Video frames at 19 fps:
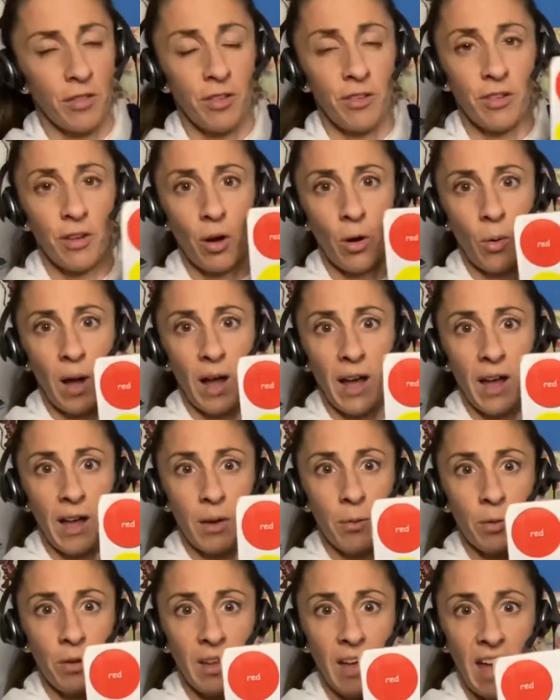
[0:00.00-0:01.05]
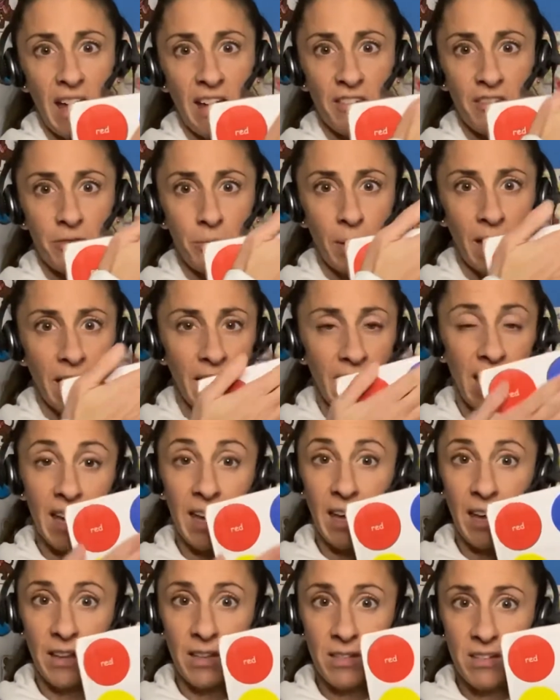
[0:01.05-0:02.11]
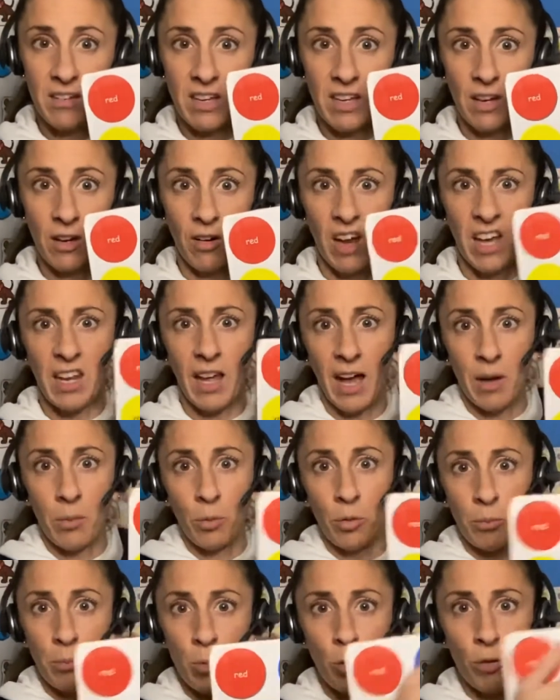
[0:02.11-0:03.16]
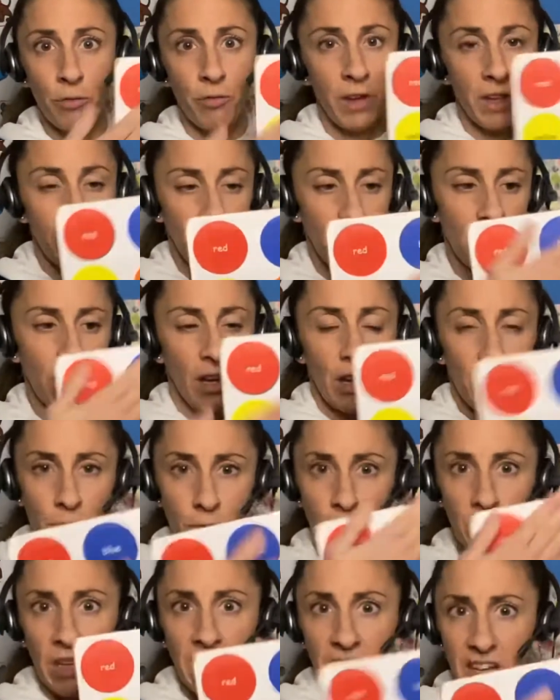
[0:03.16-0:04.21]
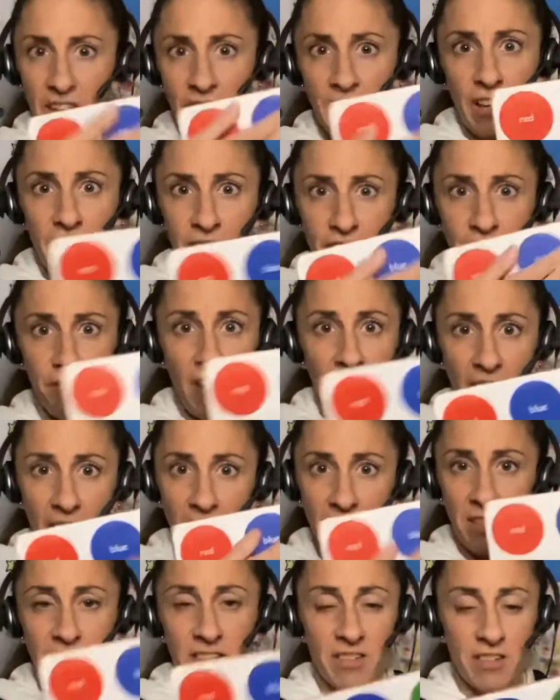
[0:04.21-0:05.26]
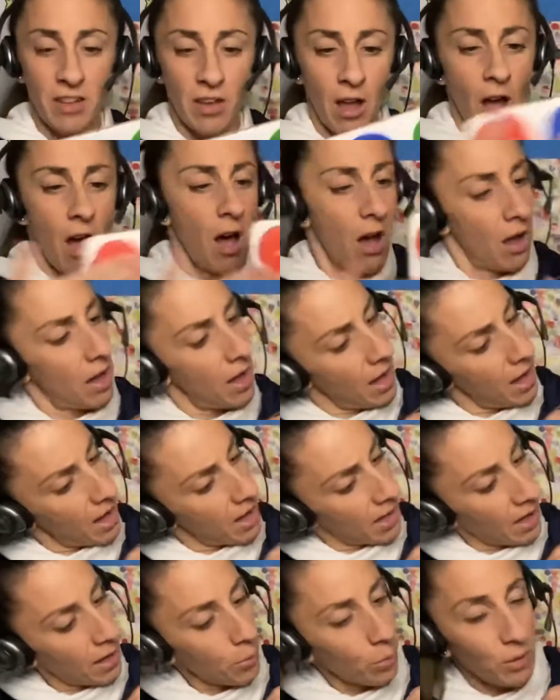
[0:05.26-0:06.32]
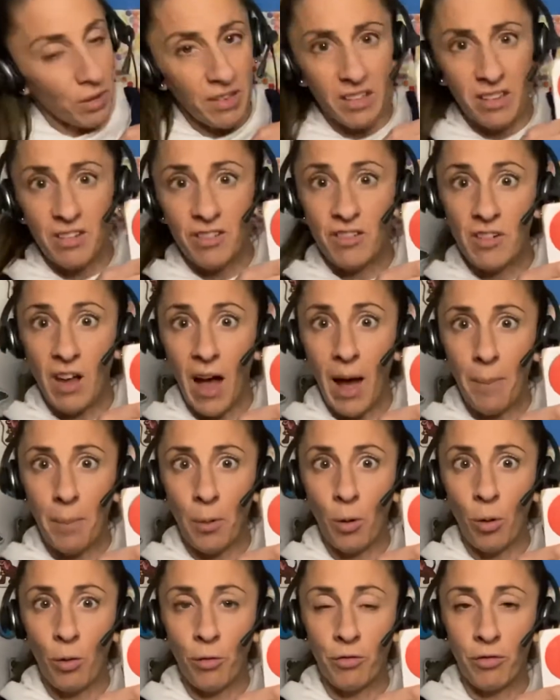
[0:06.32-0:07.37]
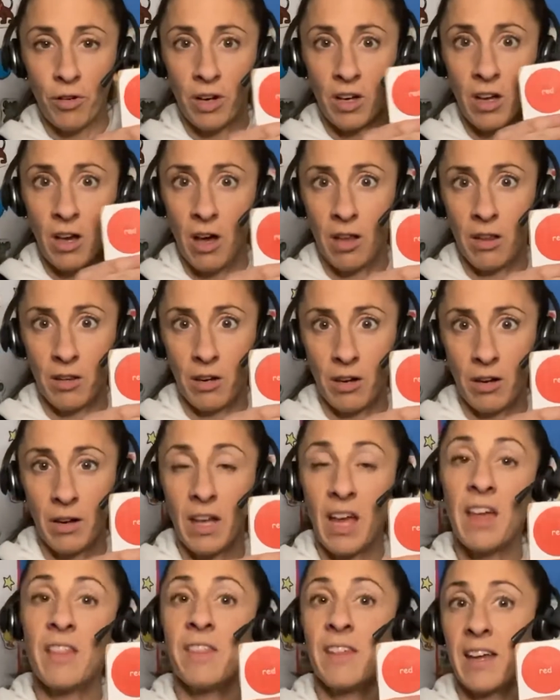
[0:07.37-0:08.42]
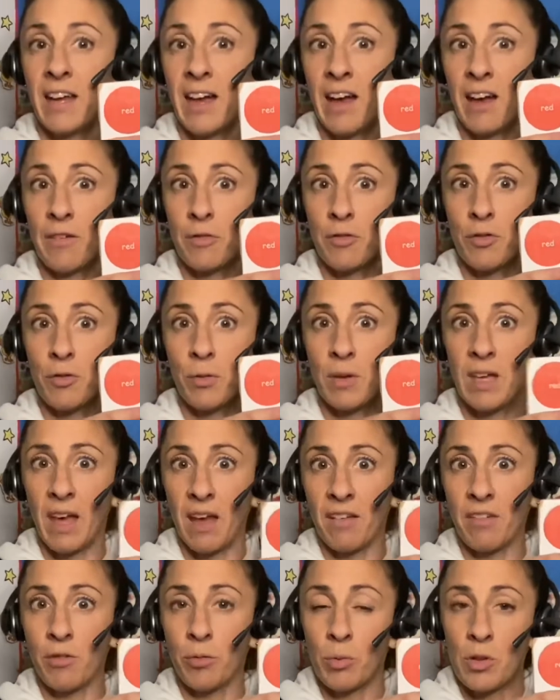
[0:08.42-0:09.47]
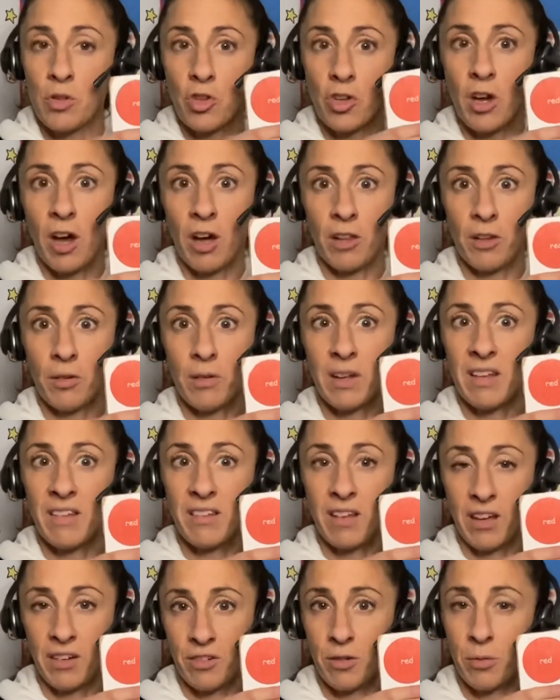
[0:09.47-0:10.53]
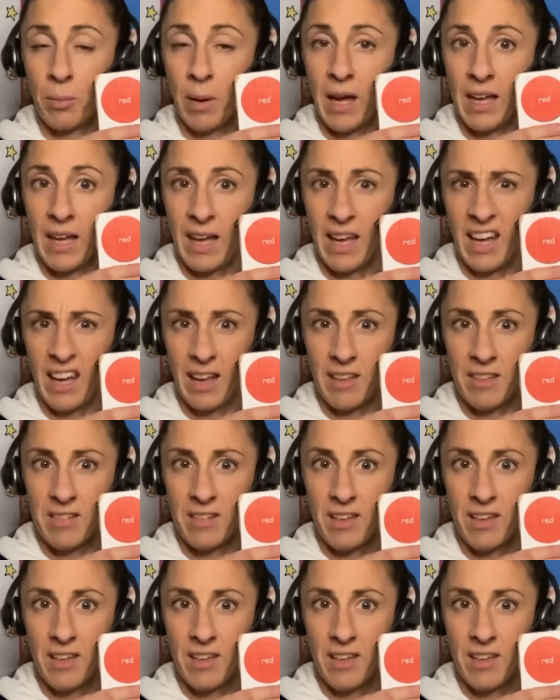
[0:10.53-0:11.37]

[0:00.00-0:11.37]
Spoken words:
So I will have my hand here and I will move it really fast and I will stop over a color and they have to guess which color is under my hand.